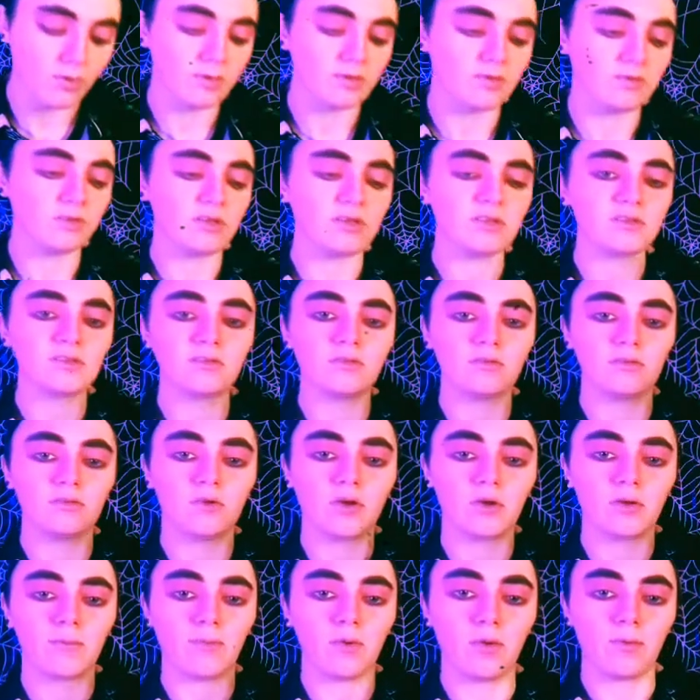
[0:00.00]
this
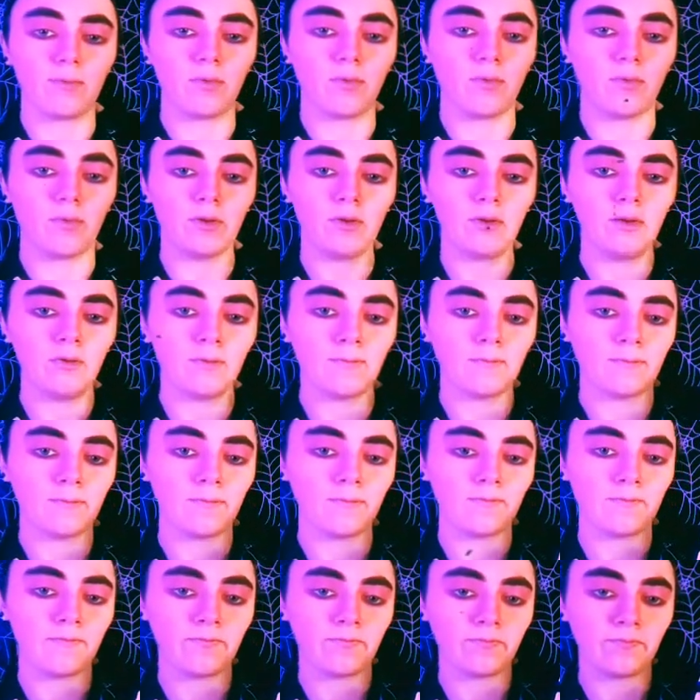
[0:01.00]
dark purple one.
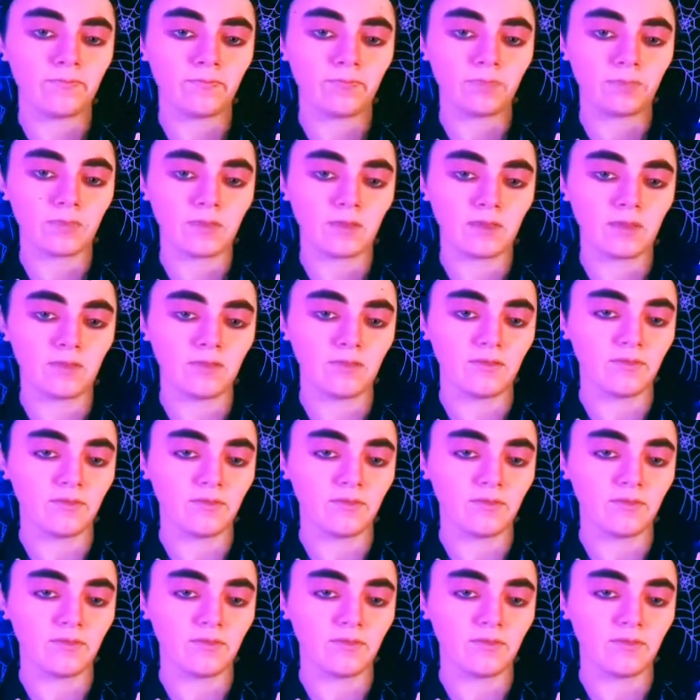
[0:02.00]
This